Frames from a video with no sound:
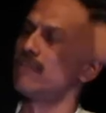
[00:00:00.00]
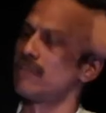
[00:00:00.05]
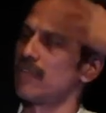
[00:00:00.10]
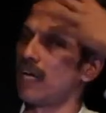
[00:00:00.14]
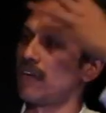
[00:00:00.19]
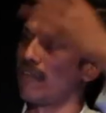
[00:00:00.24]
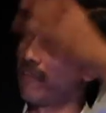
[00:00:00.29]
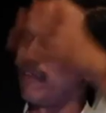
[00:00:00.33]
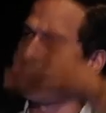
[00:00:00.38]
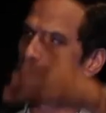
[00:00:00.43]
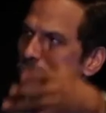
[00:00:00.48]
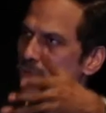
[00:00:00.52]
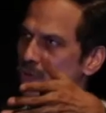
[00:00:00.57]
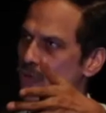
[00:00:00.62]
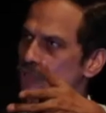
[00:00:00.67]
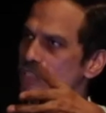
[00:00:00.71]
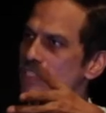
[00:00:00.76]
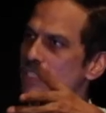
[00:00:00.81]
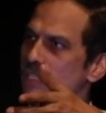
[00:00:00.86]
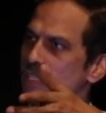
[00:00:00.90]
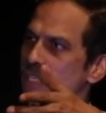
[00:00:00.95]
unfair to
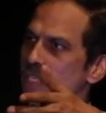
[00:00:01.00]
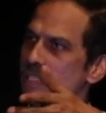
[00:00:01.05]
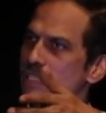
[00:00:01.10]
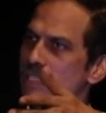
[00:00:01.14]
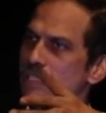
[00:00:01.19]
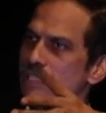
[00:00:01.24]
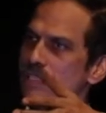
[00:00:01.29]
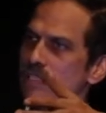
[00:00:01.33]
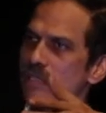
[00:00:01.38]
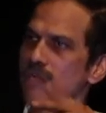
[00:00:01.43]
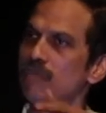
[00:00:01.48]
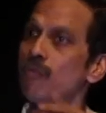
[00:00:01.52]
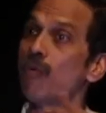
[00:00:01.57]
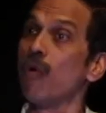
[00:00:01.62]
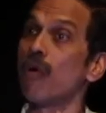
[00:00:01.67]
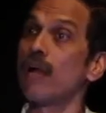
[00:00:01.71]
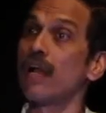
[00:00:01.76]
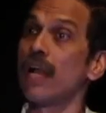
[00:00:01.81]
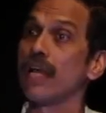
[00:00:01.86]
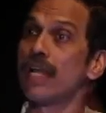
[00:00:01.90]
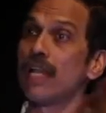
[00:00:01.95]
future generations,
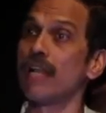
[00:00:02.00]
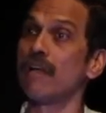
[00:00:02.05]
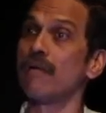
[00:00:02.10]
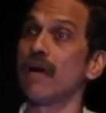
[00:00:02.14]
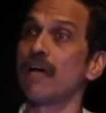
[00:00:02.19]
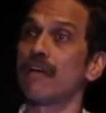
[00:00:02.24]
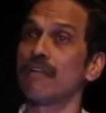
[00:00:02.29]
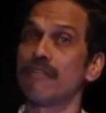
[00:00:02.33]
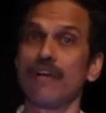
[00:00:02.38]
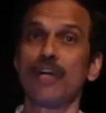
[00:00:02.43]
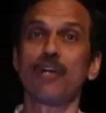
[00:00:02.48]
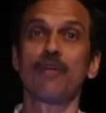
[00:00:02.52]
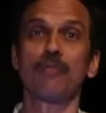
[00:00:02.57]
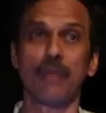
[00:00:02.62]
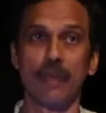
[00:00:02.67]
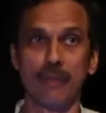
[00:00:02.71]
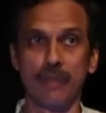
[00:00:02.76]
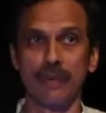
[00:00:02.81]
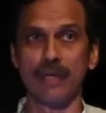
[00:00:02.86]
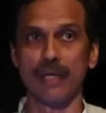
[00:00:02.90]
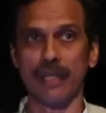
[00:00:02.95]
more likely unfair to
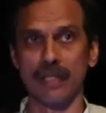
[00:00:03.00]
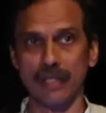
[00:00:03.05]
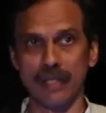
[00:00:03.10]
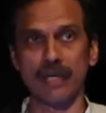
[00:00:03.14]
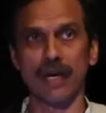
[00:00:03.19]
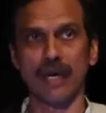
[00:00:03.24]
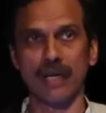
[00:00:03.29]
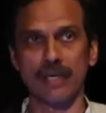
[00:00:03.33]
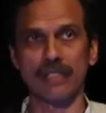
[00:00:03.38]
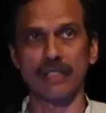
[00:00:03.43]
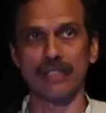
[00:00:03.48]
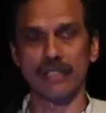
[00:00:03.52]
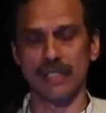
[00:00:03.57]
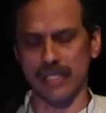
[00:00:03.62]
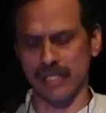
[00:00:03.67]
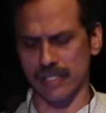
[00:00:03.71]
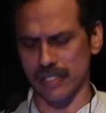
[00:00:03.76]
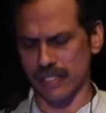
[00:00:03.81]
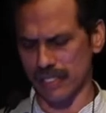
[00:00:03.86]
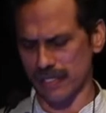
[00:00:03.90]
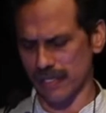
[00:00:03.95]
people in the current
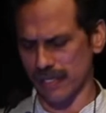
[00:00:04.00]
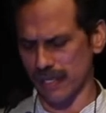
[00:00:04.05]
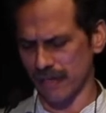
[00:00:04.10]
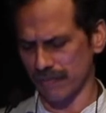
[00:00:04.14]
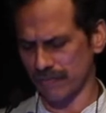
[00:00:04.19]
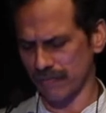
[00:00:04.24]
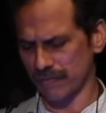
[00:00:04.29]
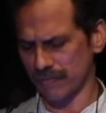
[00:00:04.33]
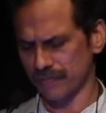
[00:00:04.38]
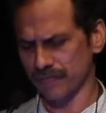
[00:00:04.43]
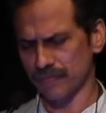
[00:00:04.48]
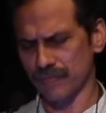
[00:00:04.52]
generation itself.